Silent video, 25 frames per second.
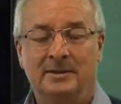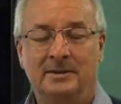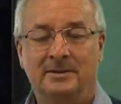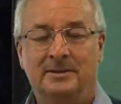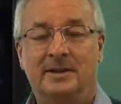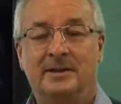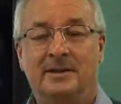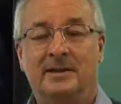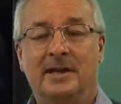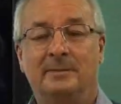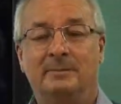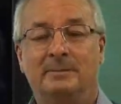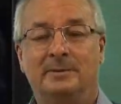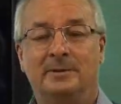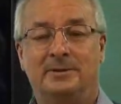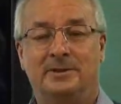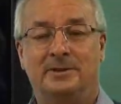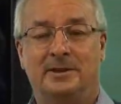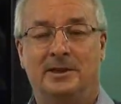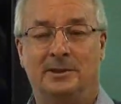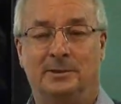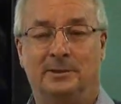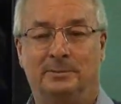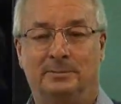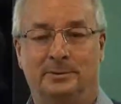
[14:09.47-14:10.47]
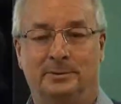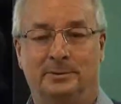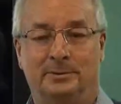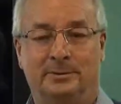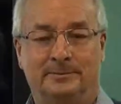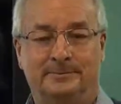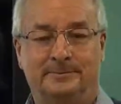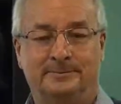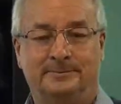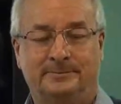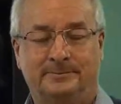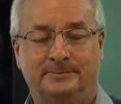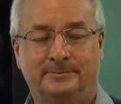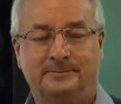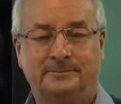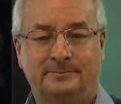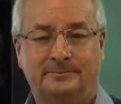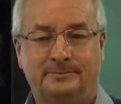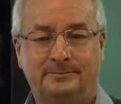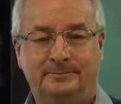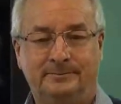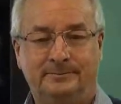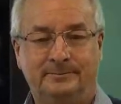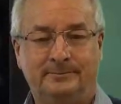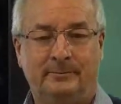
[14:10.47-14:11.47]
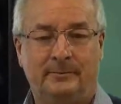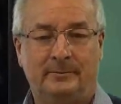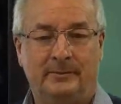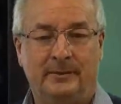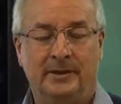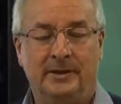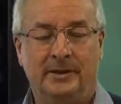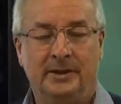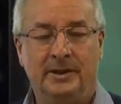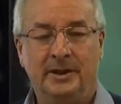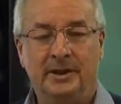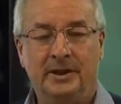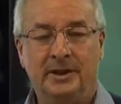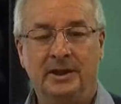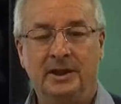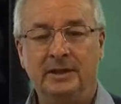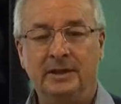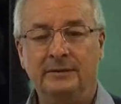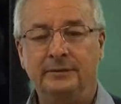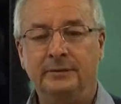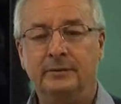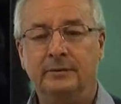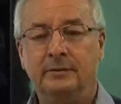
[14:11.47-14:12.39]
They're happy to help you. If